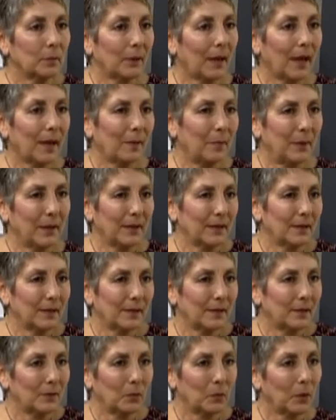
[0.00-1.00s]
black
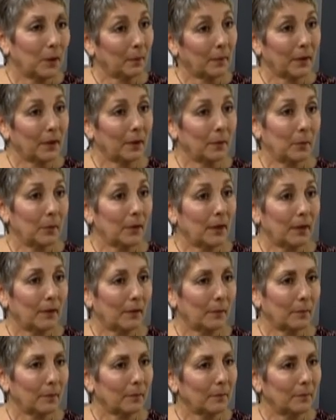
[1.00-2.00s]
bins, and what am I going to put in
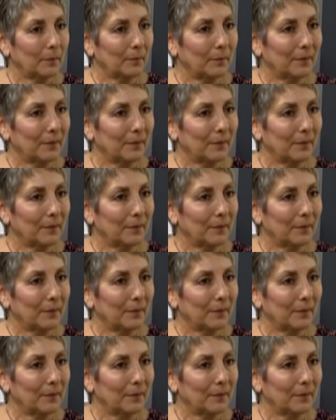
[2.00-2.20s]
them?